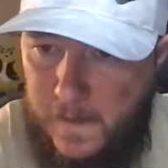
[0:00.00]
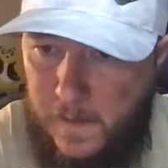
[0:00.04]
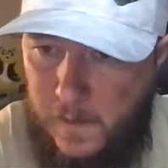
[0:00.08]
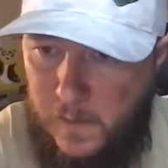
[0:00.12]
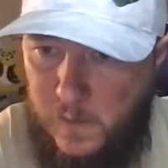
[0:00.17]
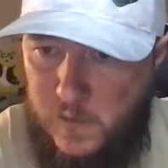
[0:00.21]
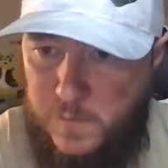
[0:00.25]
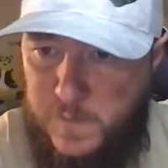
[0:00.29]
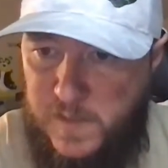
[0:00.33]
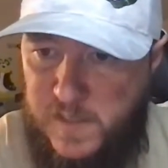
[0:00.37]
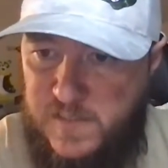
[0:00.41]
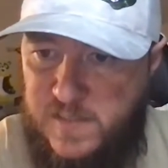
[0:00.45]

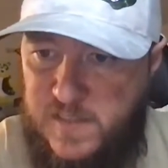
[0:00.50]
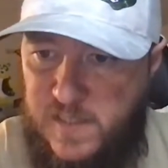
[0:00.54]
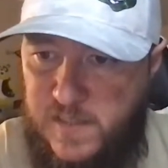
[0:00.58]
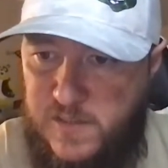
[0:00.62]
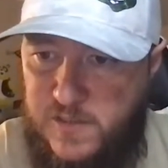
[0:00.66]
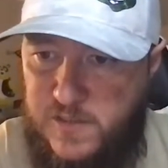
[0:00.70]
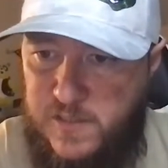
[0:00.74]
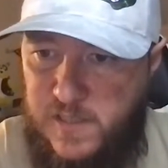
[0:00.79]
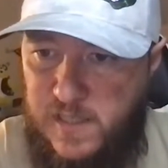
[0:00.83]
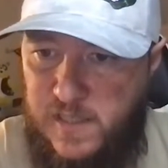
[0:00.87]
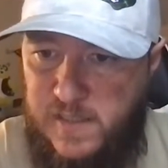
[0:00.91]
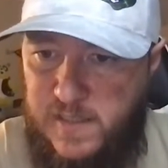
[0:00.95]
Those big
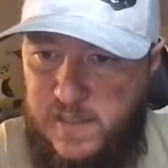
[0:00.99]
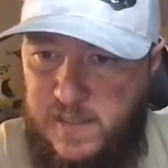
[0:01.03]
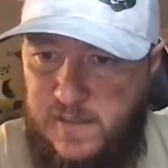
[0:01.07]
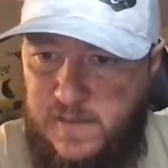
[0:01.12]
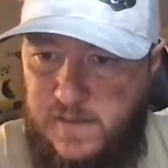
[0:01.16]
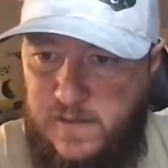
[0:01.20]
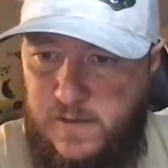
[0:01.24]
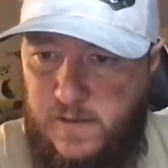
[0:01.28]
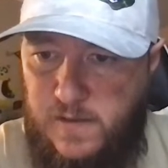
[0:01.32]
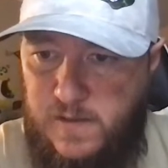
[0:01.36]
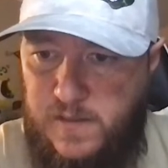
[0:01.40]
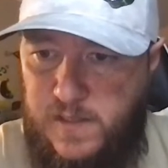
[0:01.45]
snakes you got down
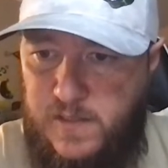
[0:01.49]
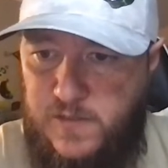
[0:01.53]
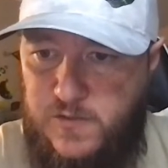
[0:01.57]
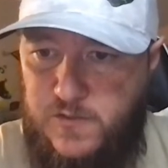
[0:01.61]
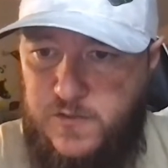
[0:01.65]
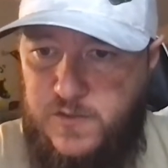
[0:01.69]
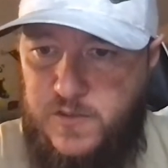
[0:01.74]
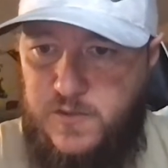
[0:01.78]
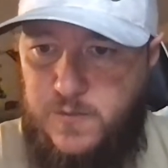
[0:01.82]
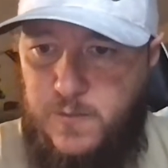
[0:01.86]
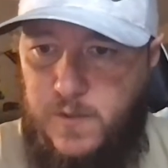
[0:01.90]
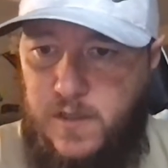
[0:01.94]
there are
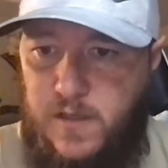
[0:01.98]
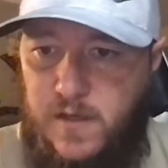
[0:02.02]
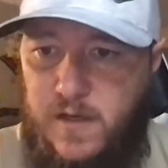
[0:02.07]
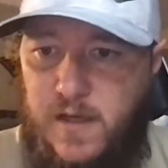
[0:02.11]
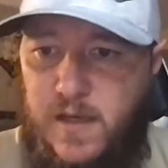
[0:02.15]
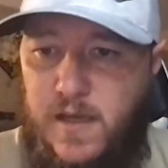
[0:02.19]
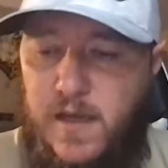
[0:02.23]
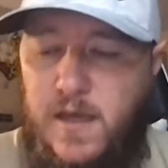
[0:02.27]
dangerous as well.